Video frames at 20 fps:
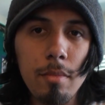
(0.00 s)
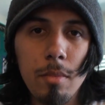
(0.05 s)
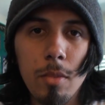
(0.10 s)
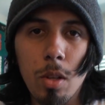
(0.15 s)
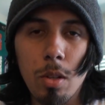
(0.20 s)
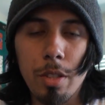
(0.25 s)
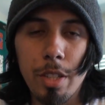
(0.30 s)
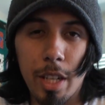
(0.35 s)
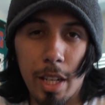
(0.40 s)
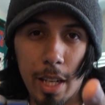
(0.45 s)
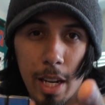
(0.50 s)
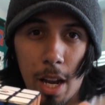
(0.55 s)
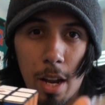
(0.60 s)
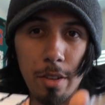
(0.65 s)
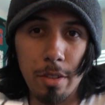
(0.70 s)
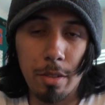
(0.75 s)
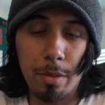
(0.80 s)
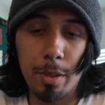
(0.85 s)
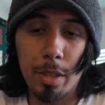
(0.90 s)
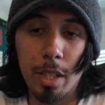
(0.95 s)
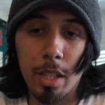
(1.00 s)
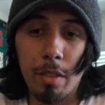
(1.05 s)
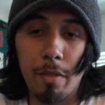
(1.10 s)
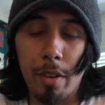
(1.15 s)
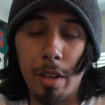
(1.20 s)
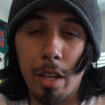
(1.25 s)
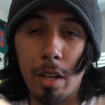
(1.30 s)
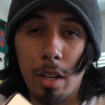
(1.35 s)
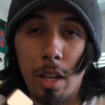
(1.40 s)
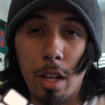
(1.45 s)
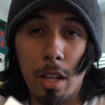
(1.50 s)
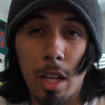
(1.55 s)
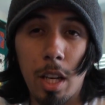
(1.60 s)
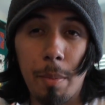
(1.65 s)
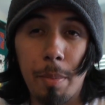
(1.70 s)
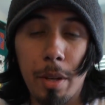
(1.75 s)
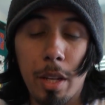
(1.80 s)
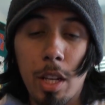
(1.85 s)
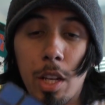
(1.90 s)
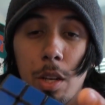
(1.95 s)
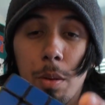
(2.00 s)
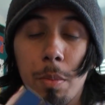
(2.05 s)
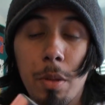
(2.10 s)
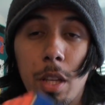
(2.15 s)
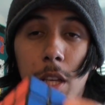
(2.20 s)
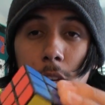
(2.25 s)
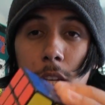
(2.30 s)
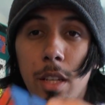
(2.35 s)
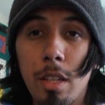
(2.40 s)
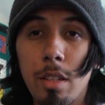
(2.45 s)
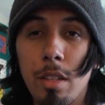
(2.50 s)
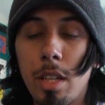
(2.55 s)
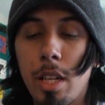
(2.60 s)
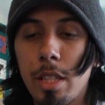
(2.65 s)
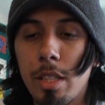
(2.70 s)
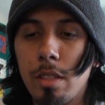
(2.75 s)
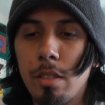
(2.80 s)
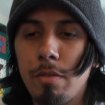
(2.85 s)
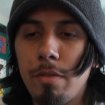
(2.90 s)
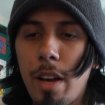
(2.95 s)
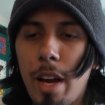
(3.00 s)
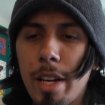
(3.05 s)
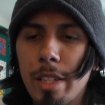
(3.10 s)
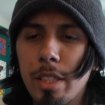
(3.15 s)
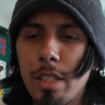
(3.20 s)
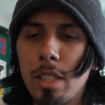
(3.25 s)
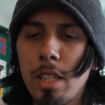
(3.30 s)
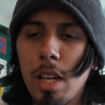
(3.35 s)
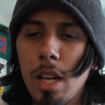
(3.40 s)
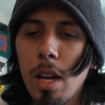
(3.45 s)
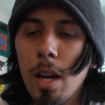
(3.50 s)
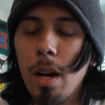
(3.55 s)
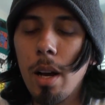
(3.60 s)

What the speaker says: go check it out. It's a really good video on how to keep your cube clean and nice and fast.